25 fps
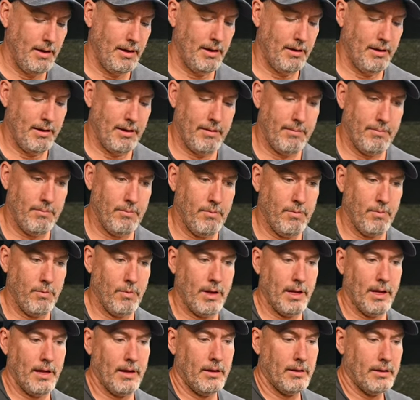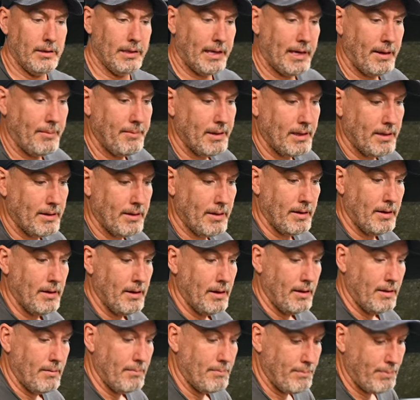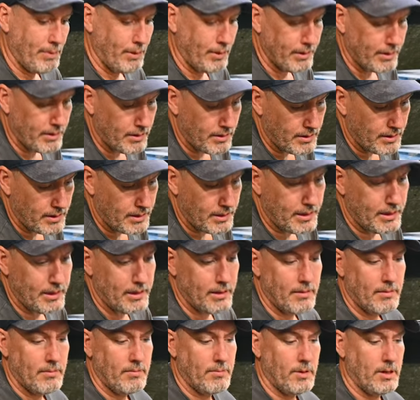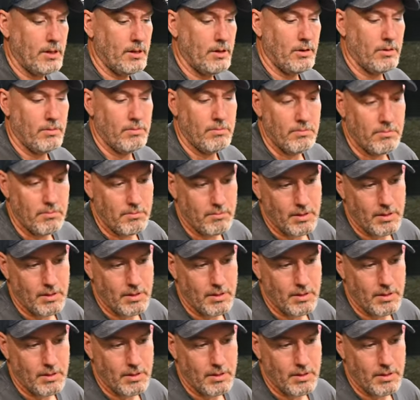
Um, it'll allow me to put on, you know,